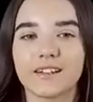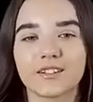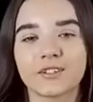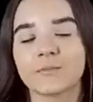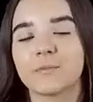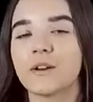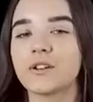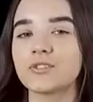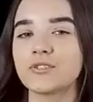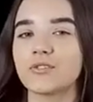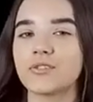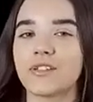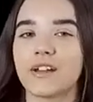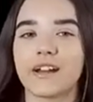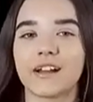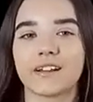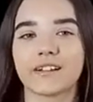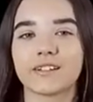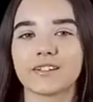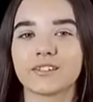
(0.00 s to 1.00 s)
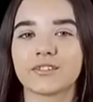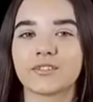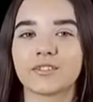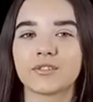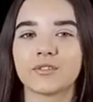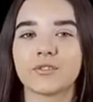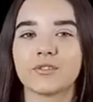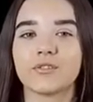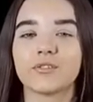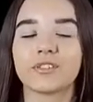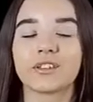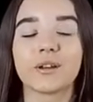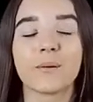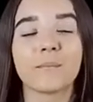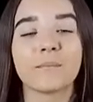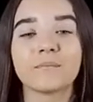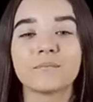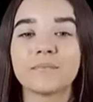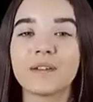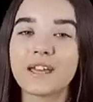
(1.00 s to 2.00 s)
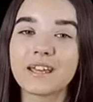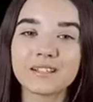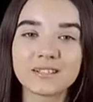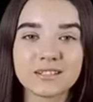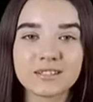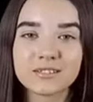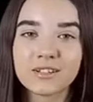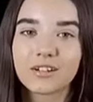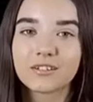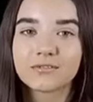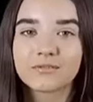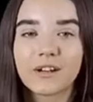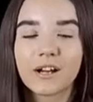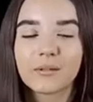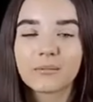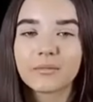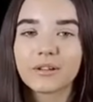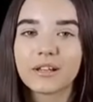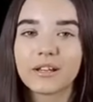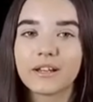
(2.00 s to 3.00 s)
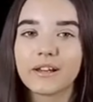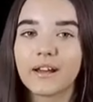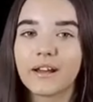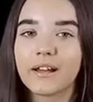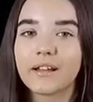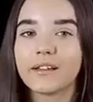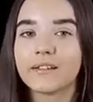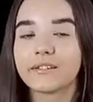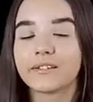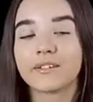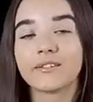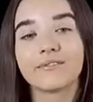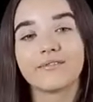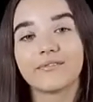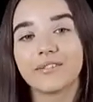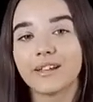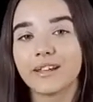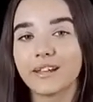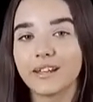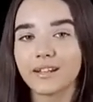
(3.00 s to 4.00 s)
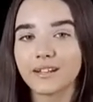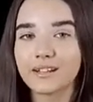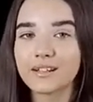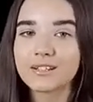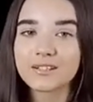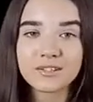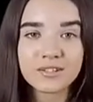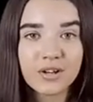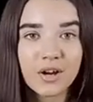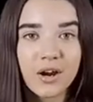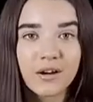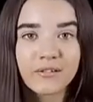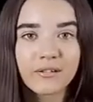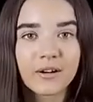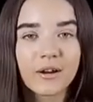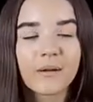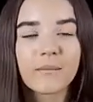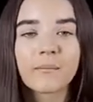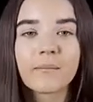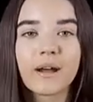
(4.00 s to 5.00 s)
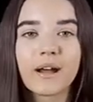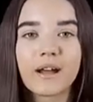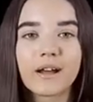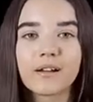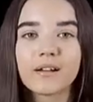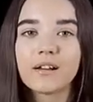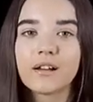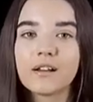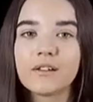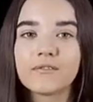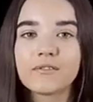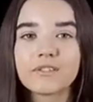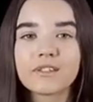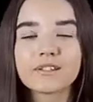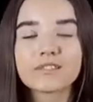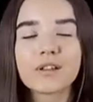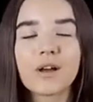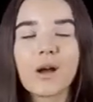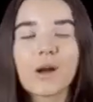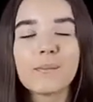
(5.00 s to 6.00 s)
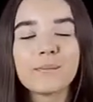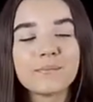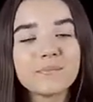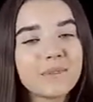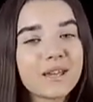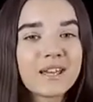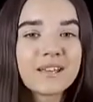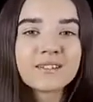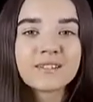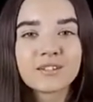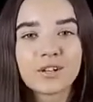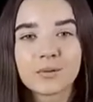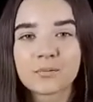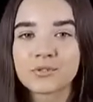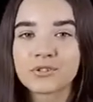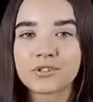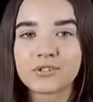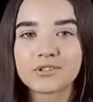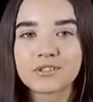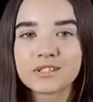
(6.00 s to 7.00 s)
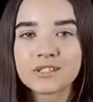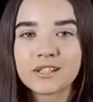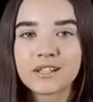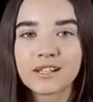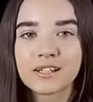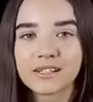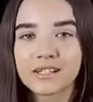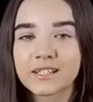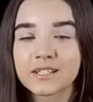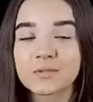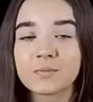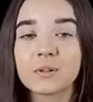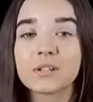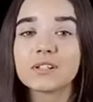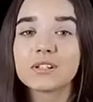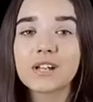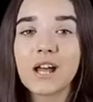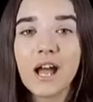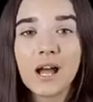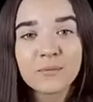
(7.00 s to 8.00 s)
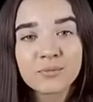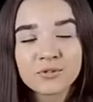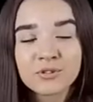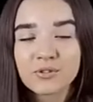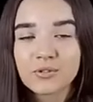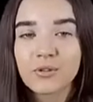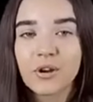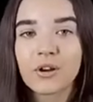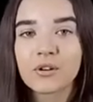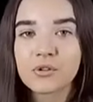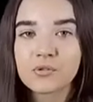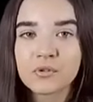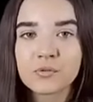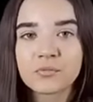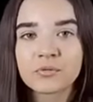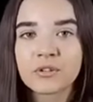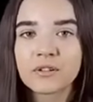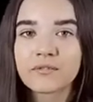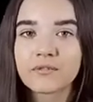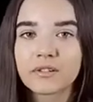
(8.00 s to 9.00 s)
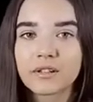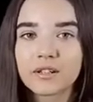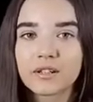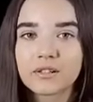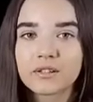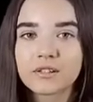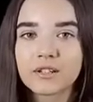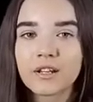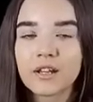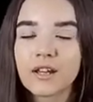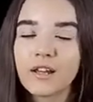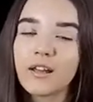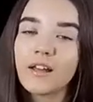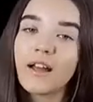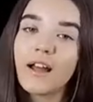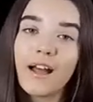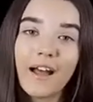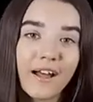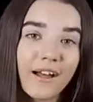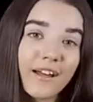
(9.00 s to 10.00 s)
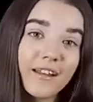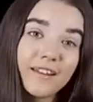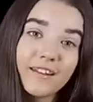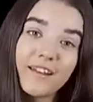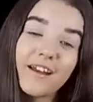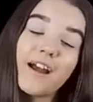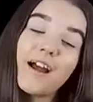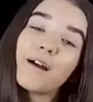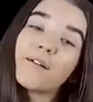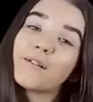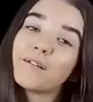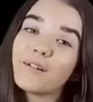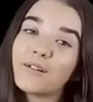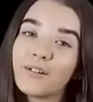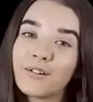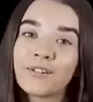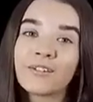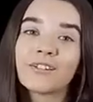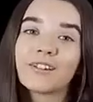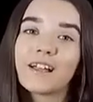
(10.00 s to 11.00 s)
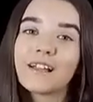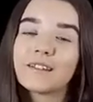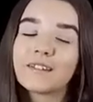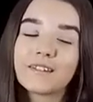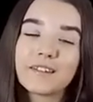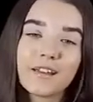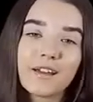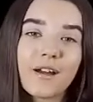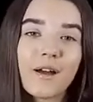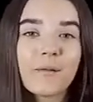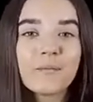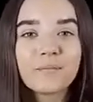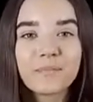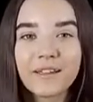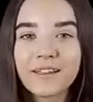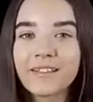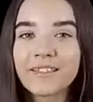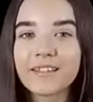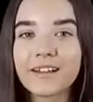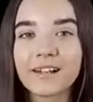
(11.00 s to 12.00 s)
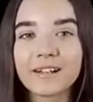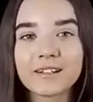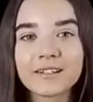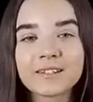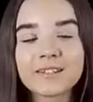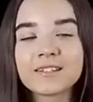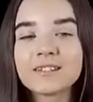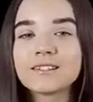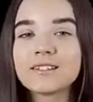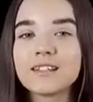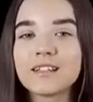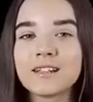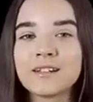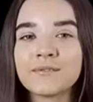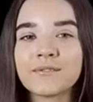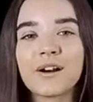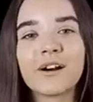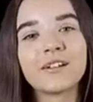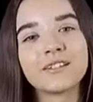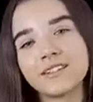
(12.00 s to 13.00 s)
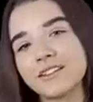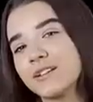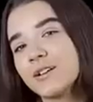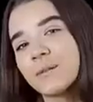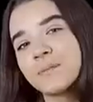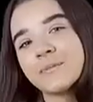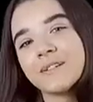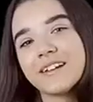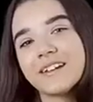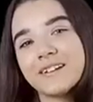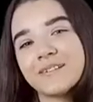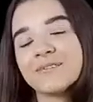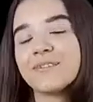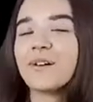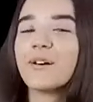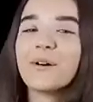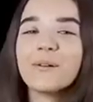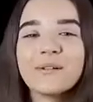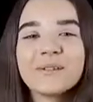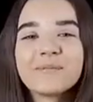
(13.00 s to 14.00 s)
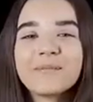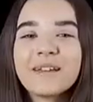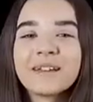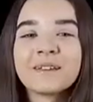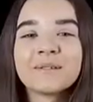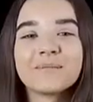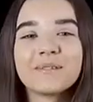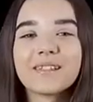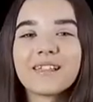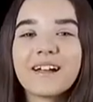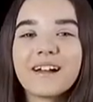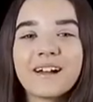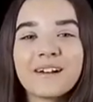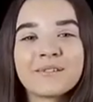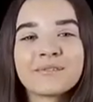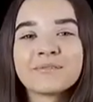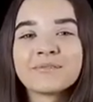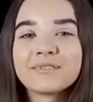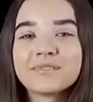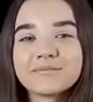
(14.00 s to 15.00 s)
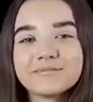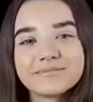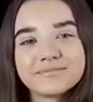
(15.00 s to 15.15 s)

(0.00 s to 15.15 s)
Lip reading: a special thanks to the amazing Dodd family and to Vic and Zara and Matt for this amazing opportunity. It's been an absolute honour and privilege. And I would also like to say a big thanks to Steve, our DOP, for always making me laugh.